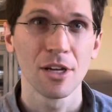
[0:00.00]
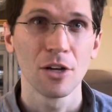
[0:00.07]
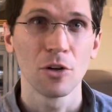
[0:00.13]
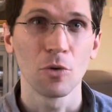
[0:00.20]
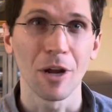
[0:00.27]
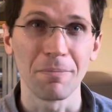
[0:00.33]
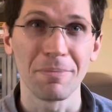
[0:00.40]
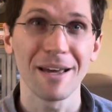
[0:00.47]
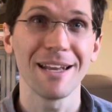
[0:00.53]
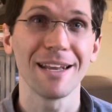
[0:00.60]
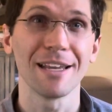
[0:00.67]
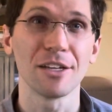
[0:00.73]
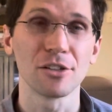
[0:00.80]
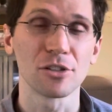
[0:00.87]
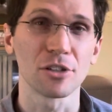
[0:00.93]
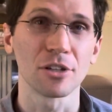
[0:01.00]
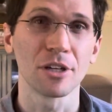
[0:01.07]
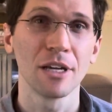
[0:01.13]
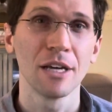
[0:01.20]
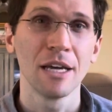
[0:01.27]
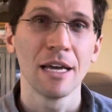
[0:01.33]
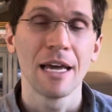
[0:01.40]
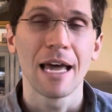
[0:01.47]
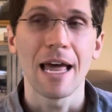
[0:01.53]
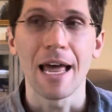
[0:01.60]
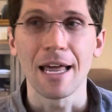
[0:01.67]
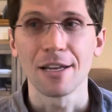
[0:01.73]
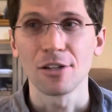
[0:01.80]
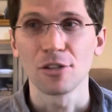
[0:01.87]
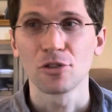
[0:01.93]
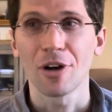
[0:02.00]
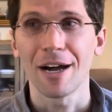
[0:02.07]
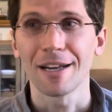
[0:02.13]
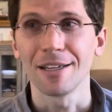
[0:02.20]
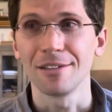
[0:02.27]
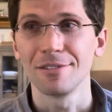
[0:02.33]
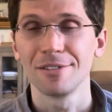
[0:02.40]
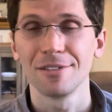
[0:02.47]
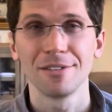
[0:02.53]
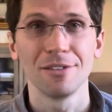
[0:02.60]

who had been injured and to try to